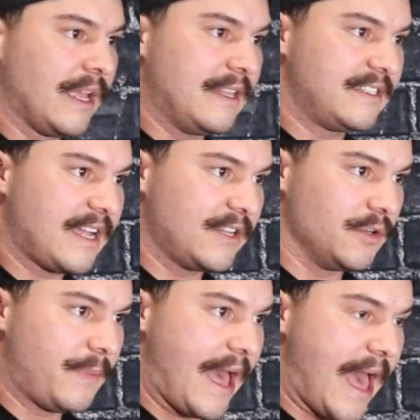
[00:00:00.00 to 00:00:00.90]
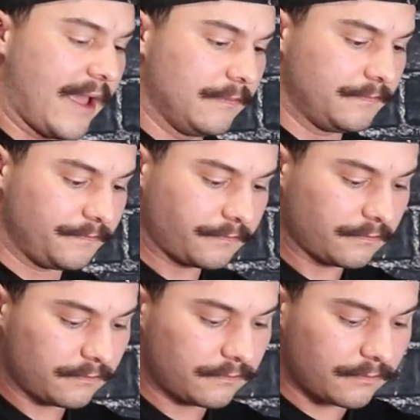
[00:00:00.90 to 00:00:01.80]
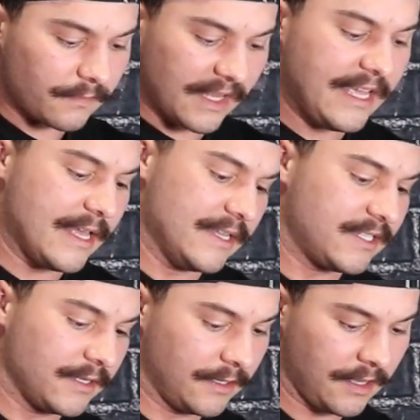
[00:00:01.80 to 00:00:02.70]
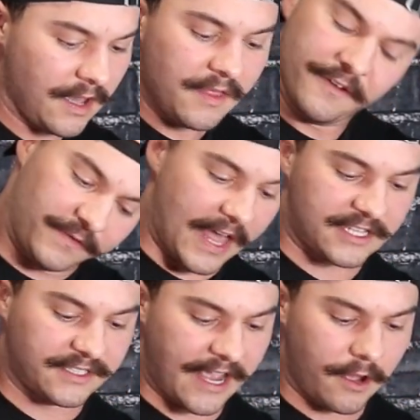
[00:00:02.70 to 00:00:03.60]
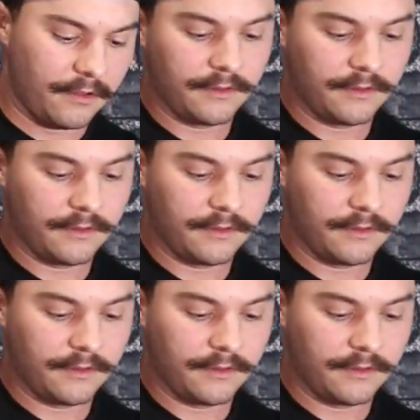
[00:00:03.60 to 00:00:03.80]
Inside your bag is the FlexTail